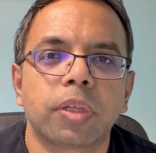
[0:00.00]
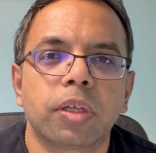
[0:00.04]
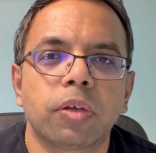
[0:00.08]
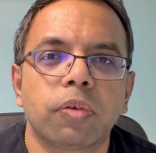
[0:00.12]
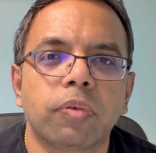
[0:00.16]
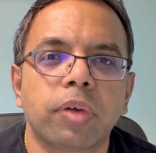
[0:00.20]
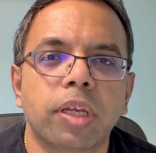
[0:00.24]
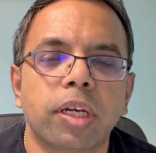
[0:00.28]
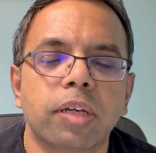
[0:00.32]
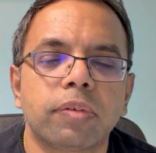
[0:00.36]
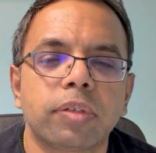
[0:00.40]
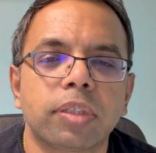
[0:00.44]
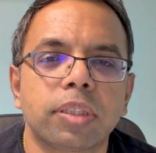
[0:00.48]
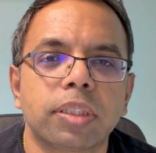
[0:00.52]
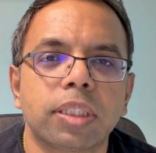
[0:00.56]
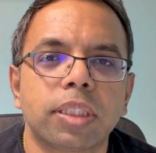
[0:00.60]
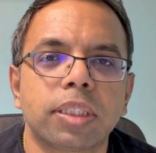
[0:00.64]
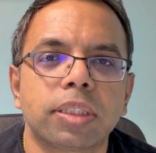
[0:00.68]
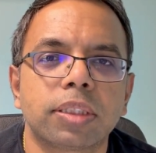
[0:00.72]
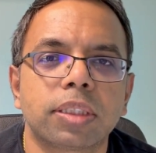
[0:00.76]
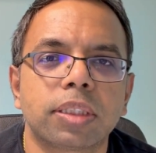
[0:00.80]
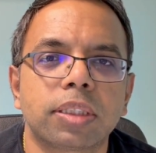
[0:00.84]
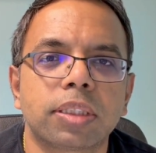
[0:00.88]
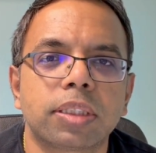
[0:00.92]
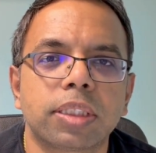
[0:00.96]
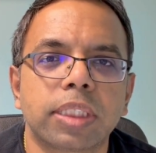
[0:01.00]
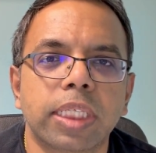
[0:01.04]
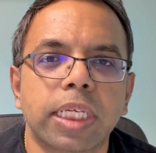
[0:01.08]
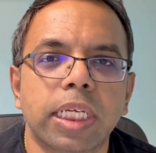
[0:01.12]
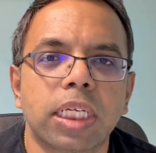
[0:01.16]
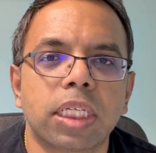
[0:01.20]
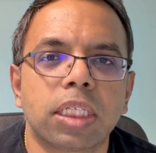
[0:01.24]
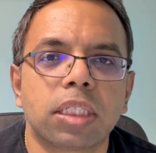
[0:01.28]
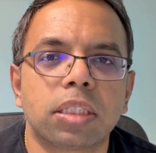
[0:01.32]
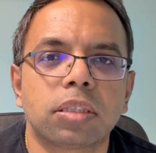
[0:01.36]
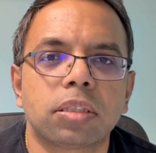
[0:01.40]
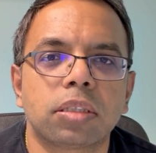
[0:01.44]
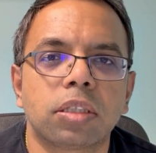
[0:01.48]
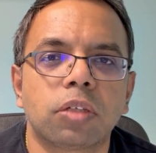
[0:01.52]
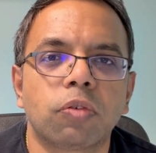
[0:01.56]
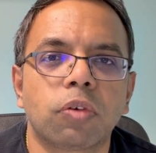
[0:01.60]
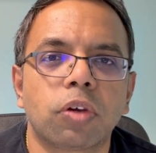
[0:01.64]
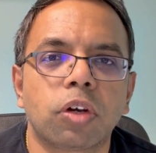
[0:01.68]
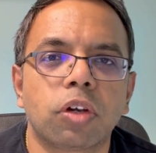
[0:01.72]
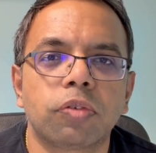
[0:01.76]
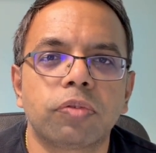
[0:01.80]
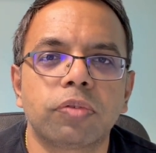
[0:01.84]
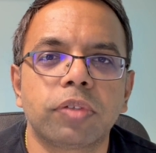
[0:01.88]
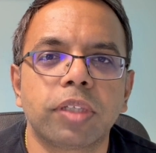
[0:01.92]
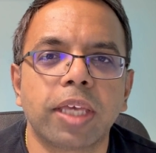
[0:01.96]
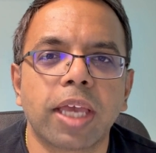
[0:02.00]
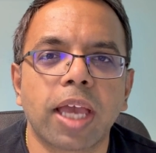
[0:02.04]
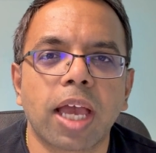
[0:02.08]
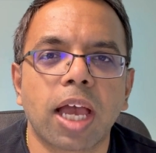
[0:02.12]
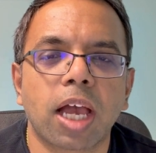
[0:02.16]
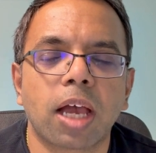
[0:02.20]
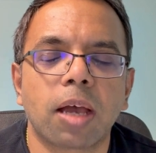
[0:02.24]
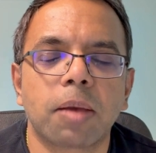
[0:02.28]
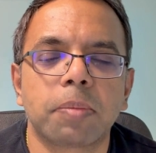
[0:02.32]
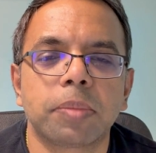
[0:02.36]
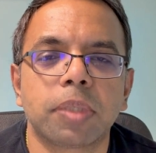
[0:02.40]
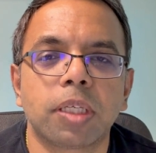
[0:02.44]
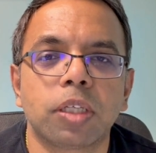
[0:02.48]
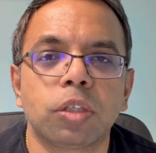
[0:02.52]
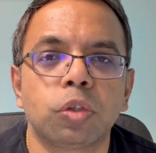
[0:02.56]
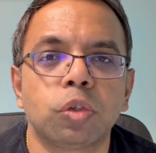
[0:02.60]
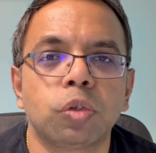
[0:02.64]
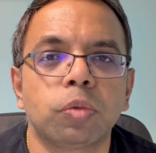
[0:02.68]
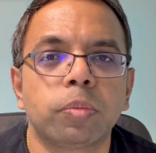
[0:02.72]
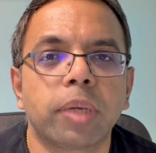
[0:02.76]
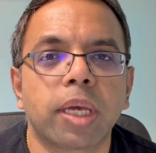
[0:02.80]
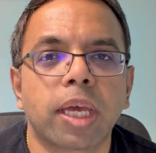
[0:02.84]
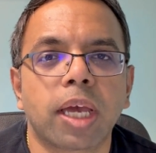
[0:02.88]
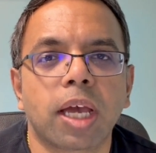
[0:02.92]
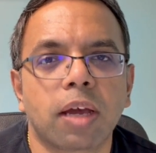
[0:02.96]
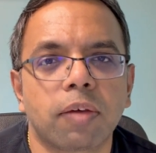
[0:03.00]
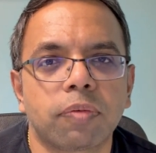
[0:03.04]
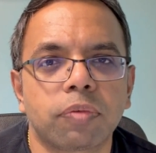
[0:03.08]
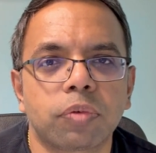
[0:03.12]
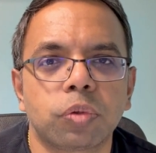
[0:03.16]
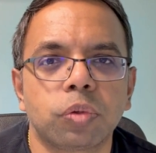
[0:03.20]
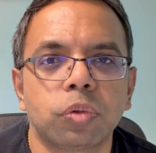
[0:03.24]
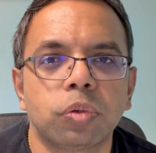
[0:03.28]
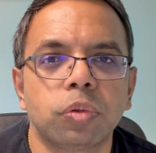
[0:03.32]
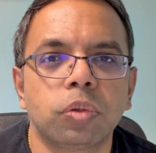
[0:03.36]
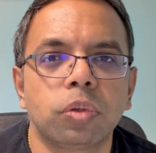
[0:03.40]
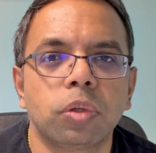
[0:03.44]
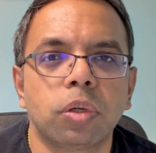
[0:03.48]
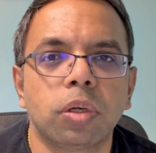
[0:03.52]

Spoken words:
whenever there is a change in one of the app, then you may have to